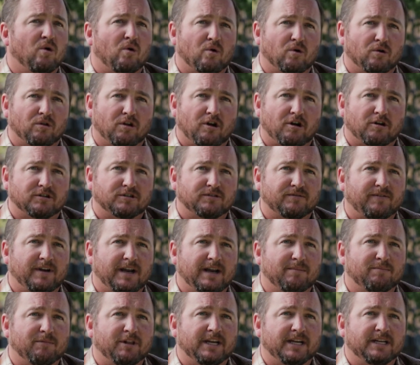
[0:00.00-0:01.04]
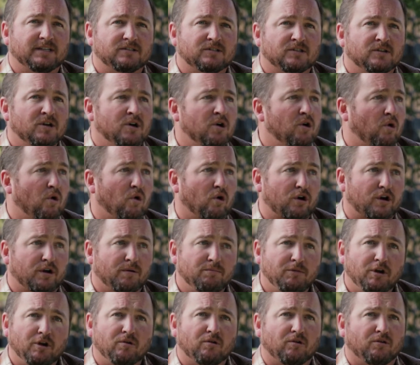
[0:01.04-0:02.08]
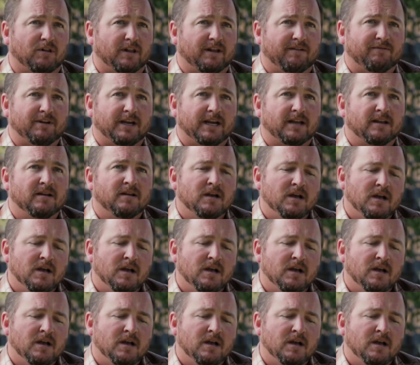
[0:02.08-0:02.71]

or large families or communal living.